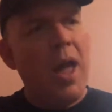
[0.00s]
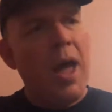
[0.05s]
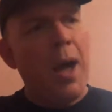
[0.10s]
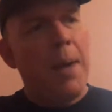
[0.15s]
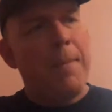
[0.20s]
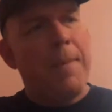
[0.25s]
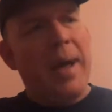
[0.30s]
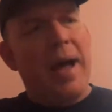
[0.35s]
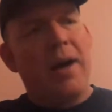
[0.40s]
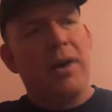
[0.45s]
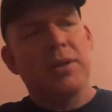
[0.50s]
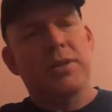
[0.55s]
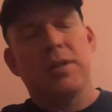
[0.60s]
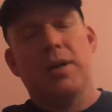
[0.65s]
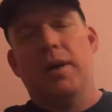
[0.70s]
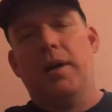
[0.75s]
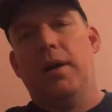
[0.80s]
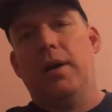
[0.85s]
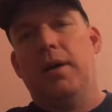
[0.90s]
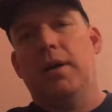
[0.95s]
about
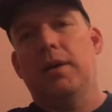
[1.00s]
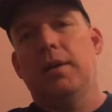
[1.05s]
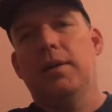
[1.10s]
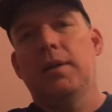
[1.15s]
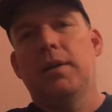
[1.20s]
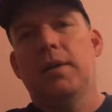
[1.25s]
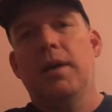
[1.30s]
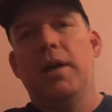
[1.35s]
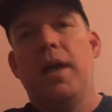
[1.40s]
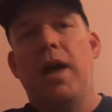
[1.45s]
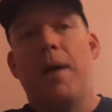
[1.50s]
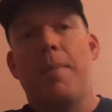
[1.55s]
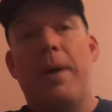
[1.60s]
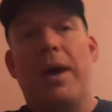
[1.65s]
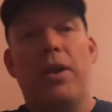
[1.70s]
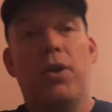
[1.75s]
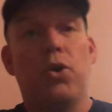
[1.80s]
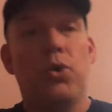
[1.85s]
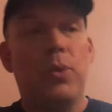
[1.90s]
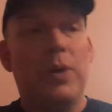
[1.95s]

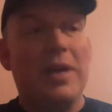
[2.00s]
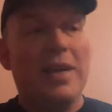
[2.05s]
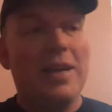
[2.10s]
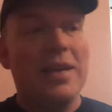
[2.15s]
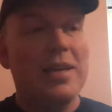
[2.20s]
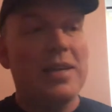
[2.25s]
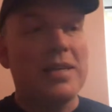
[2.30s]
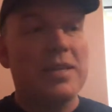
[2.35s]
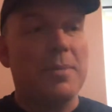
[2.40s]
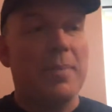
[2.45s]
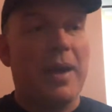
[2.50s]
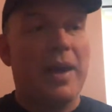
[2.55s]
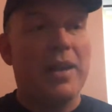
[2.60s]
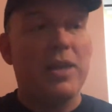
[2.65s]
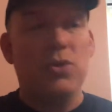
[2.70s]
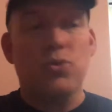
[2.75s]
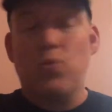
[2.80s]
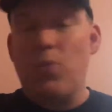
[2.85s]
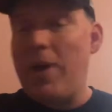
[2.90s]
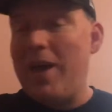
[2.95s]
who He is, about
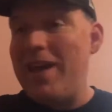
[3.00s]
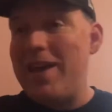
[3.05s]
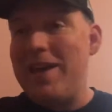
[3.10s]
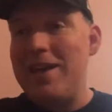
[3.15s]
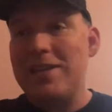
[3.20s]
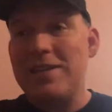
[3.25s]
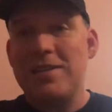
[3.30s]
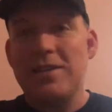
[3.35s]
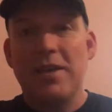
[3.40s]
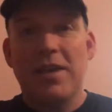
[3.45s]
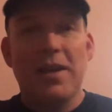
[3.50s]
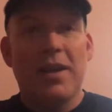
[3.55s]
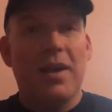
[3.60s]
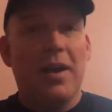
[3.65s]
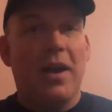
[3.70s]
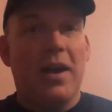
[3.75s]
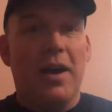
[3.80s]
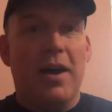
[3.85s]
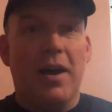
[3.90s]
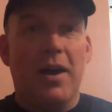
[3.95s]
His ways.
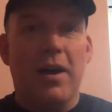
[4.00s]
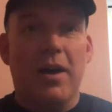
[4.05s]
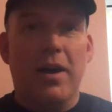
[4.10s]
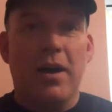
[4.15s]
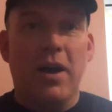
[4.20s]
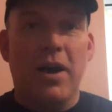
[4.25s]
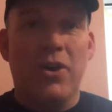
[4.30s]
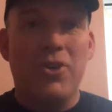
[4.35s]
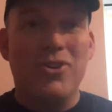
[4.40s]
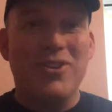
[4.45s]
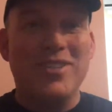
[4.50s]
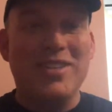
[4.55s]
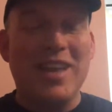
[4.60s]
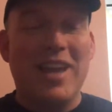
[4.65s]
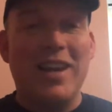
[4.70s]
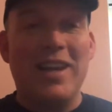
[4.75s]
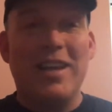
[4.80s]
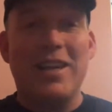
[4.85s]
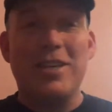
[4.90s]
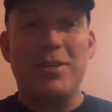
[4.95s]

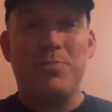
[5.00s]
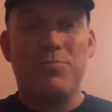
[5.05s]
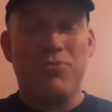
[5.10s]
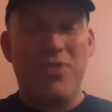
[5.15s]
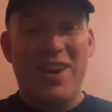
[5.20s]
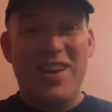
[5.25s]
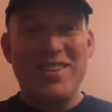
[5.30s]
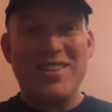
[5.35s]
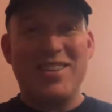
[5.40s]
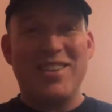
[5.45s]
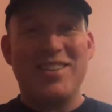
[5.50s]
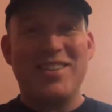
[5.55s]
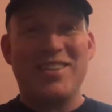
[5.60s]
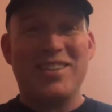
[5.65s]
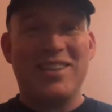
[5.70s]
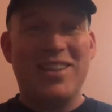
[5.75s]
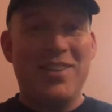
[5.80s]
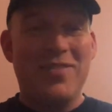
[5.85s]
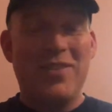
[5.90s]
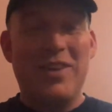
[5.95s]
Understanding His
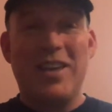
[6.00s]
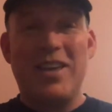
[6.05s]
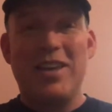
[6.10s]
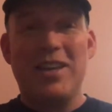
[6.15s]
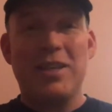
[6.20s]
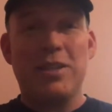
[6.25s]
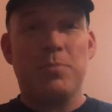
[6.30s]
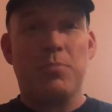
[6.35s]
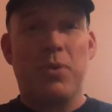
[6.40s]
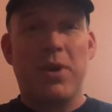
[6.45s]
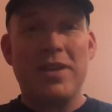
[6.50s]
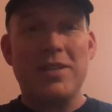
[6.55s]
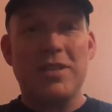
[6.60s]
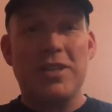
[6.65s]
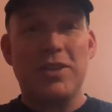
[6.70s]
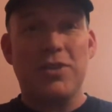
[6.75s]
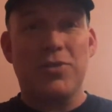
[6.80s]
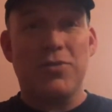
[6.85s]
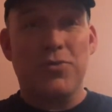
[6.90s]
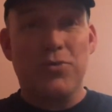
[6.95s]
presence, living in His
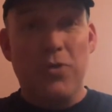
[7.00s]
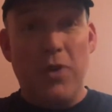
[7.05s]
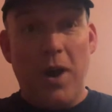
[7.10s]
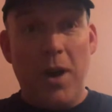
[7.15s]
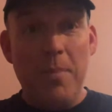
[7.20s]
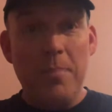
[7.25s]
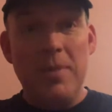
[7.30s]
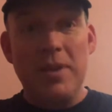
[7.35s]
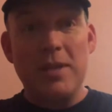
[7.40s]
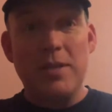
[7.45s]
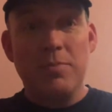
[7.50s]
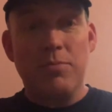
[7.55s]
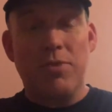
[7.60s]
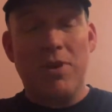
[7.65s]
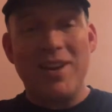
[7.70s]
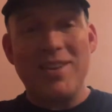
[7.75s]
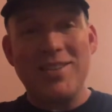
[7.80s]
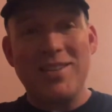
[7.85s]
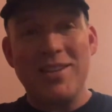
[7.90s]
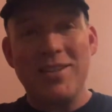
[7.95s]
presence, from His
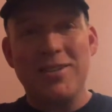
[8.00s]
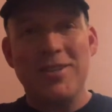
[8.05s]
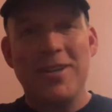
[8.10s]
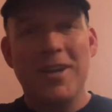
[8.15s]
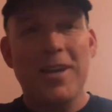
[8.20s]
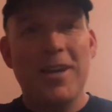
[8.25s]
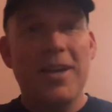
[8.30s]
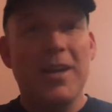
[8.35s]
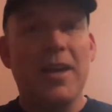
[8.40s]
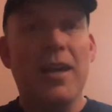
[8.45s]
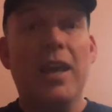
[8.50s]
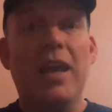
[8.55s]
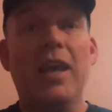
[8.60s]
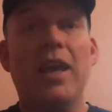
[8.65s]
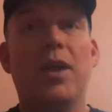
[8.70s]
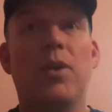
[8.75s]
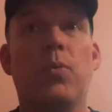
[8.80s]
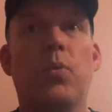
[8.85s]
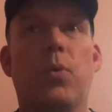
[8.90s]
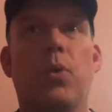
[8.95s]
presence
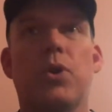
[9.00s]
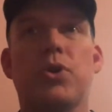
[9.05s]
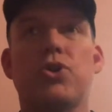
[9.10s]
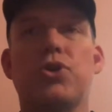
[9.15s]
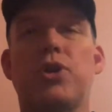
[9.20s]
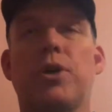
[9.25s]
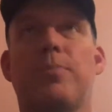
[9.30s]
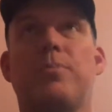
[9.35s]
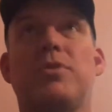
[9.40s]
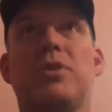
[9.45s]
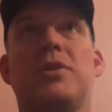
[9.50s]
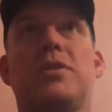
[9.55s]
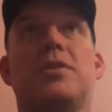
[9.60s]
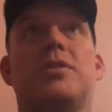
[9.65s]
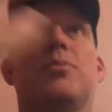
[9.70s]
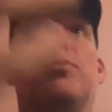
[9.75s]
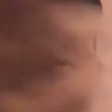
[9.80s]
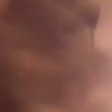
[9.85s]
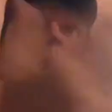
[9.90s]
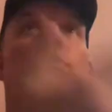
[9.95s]
in worship,
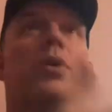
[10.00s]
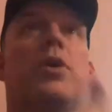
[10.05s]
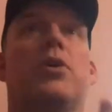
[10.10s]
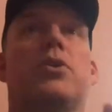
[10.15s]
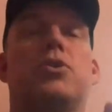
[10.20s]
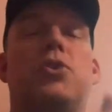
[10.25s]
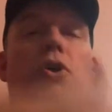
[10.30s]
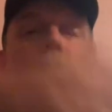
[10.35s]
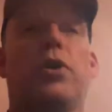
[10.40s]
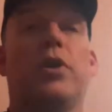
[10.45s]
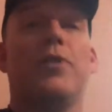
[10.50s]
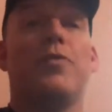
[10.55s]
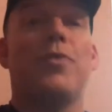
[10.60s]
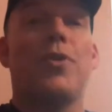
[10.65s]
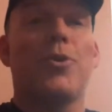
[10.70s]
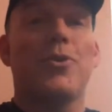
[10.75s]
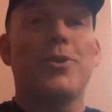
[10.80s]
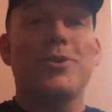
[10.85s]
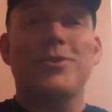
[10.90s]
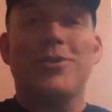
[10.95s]
just when we are totally
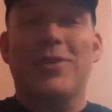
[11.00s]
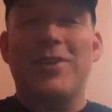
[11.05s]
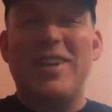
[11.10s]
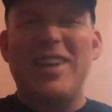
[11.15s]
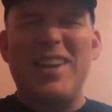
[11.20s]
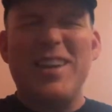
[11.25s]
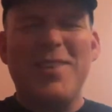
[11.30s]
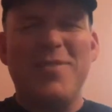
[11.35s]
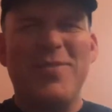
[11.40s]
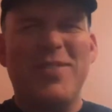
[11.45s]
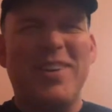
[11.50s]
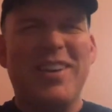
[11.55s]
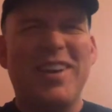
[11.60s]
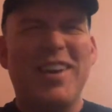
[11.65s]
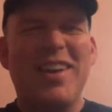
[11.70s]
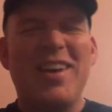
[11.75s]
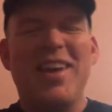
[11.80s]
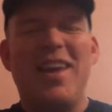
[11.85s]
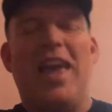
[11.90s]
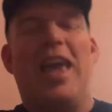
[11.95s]
focused on Him
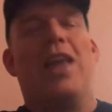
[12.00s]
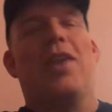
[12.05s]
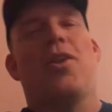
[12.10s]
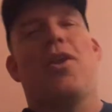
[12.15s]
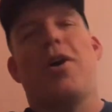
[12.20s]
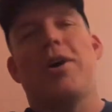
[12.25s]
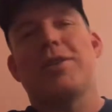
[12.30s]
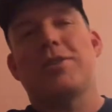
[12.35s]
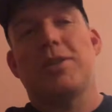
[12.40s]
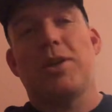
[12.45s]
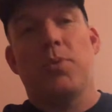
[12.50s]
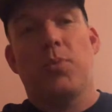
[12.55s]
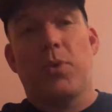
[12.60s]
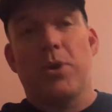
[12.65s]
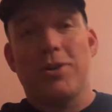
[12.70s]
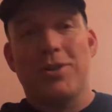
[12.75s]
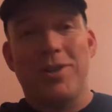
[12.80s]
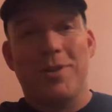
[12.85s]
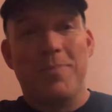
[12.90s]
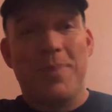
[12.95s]
and lost in
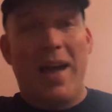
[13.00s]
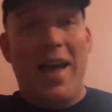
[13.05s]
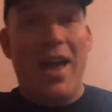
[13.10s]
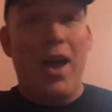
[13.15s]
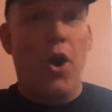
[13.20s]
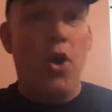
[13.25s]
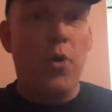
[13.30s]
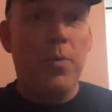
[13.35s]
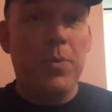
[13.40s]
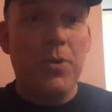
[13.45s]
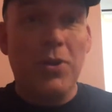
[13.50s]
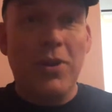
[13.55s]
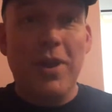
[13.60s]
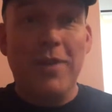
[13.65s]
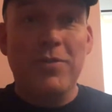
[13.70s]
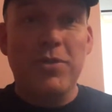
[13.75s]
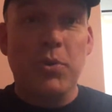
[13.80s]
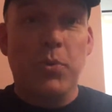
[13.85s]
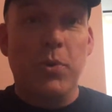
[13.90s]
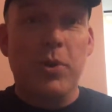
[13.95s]
worship. I hope you
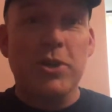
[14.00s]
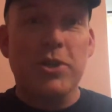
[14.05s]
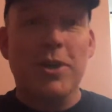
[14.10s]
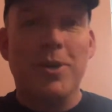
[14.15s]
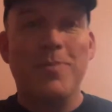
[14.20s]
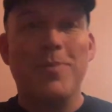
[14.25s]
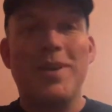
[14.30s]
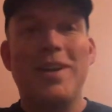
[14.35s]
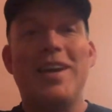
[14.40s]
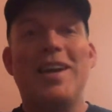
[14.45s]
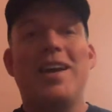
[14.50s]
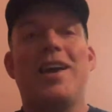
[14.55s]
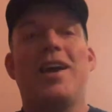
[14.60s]
love to worship.